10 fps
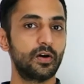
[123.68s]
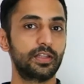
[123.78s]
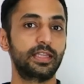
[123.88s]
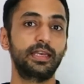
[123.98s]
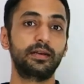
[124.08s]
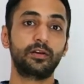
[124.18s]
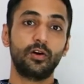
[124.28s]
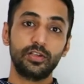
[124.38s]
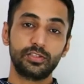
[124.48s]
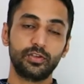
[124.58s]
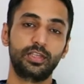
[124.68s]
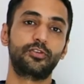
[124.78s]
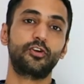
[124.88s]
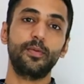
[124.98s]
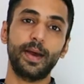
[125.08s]
On the cons or
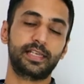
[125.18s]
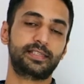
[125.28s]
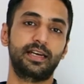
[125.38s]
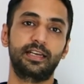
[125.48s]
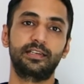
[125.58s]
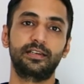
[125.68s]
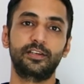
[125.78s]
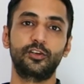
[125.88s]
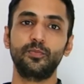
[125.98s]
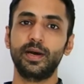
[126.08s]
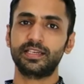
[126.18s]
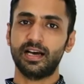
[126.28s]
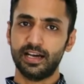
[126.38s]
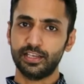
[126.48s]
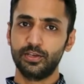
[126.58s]
the drawback side, you might
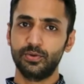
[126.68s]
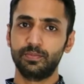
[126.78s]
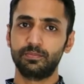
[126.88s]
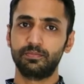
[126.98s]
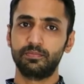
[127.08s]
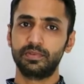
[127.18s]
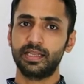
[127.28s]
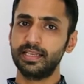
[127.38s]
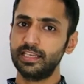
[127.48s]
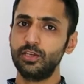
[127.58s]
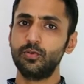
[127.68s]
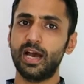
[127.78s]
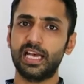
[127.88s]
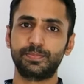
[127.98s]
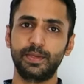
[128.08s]
argue nothing
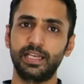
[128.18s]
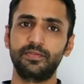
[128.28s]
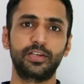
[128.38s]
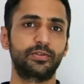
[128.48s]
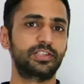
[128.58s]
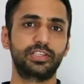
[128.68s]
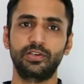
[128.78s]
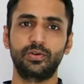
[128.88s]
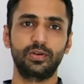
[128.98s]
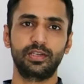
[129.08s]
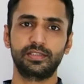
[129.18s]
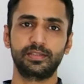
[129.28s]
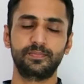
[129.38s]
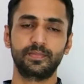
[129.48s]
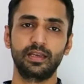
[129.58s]
new has been given to the
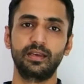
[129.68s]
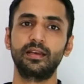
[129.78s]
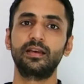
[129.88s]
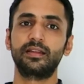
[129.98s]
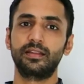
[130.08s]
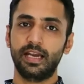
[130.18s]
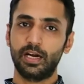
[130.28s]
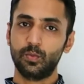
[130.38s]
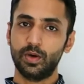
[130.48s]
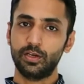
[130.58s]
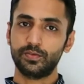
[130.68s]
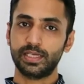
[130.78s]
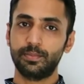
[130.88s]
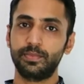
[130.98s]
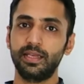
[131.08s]
shareholders. They had one of
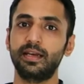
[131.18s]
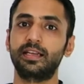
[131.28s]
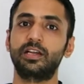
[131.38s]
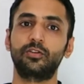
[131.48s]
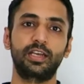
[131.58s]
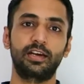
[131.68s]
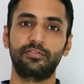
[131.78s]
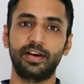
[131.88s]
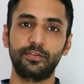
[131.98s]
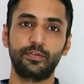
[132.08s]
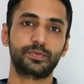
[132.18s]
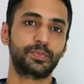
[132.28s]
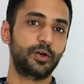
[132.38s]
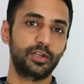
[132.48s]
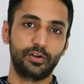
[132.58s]
something and now they have 5 of
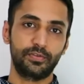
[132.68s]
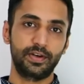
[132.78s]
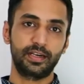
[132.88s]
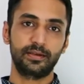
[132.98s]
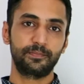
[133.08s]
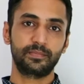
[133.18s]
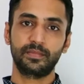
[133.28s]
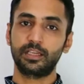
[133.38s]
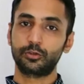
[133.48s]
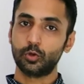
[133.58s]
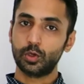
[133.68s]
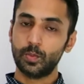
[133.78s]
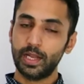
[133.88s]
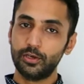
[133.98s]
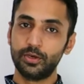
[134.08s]
smaller of it. The
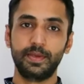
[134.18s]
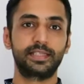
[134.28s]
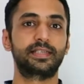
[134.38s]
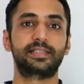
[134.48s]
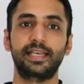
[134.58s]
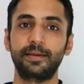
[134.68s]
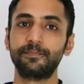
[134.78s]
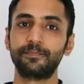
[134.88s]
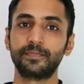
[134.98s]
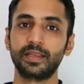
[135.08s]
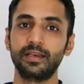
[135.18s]
total value remains the same.